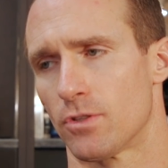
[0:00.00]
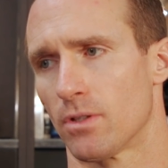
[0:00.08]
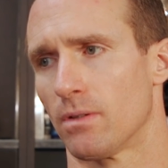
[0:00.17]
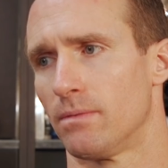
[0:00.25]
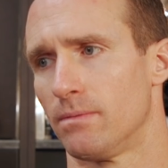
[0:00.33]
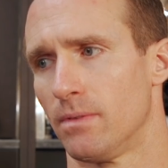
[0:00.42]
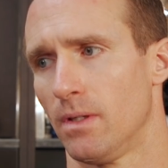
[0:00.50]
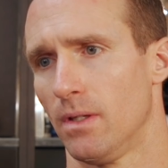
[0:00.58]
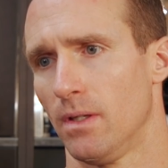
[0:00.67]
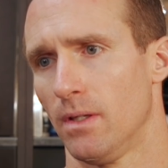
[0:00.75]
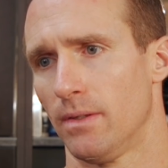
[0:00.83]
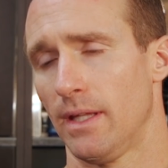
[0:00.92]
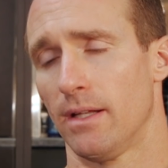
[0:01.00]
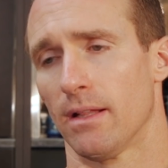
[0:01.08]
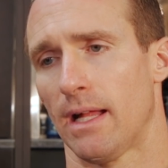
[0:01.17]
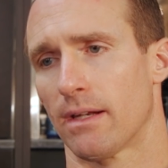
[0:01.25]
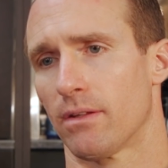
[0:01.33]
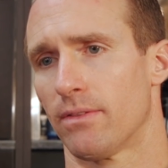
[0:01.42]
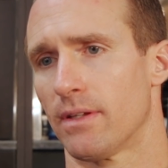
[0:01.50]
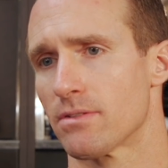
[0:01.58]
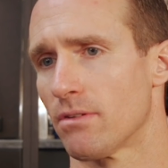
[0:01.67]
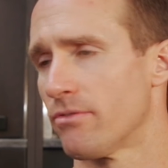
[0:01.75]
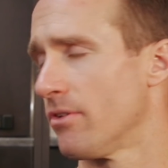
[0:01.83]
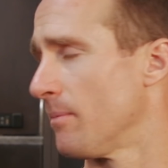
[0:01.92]
Sure. They did a lot of good
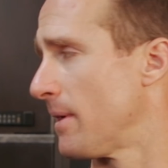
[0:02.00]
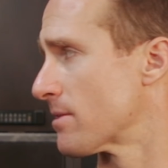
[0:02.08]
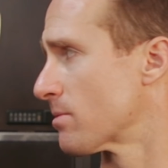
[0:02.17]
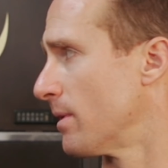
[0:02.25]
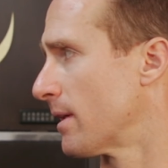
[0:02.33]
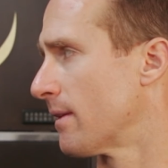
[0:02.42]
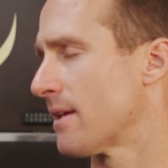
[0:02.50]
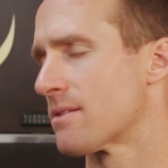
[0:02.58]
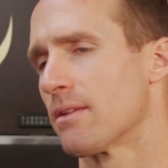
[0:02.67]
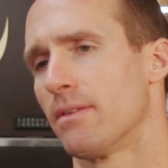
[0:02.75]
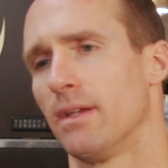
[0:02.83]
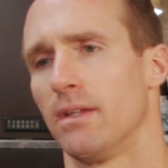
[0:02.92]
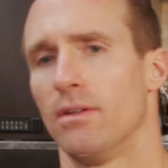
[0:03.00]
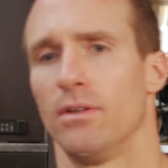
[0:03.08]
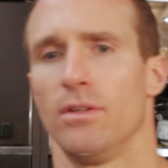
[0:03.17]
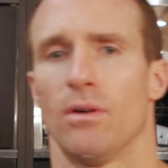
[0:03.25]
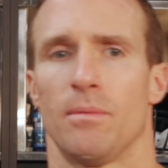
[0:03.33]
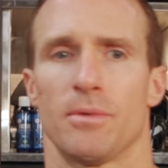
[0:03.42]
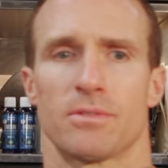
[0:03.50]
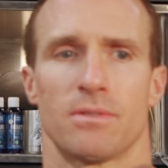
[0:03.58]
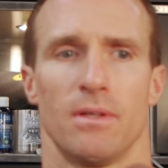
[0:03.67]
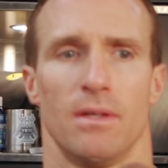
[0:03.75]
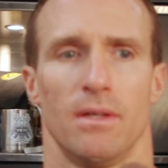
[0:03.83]
things on film last week, and that's the thing. You almost.